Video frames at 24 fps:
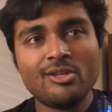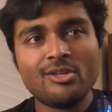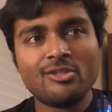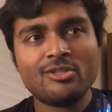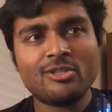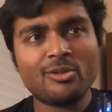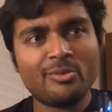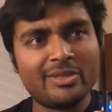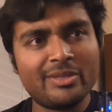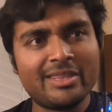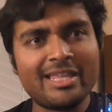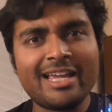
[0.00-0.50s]

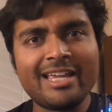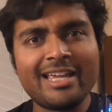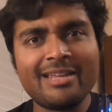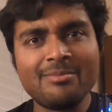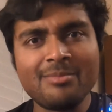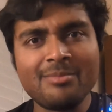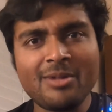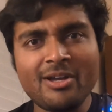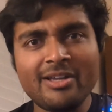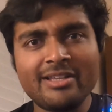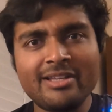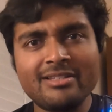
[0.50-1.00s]
So, with that in
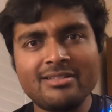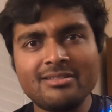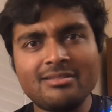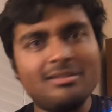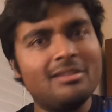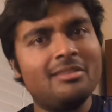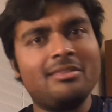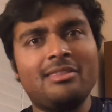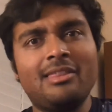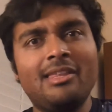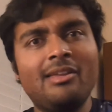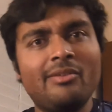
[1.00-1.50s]
mind,
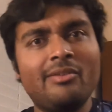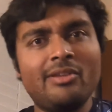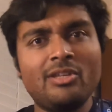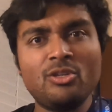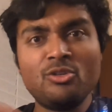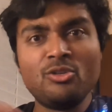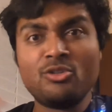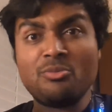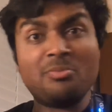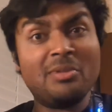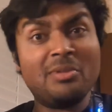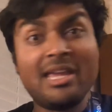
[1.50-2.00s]
in theory,
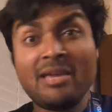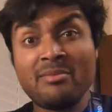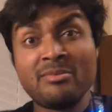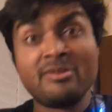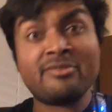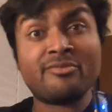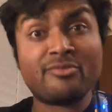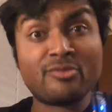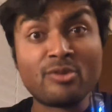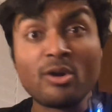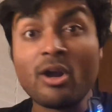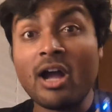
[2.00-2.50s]
you should be
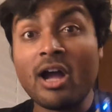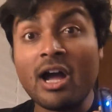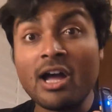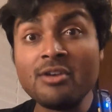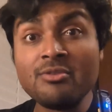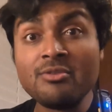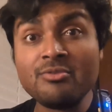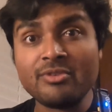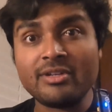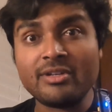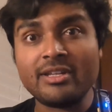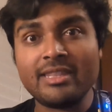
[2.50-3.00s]
aiming for
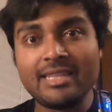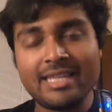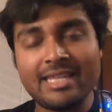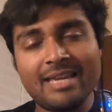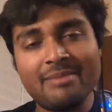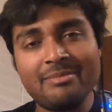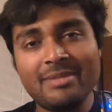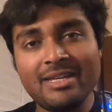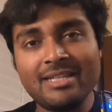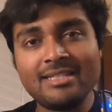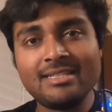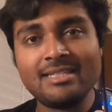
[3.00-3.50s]
100 in the
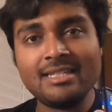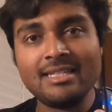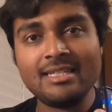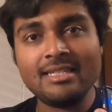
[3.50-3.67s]
MAT.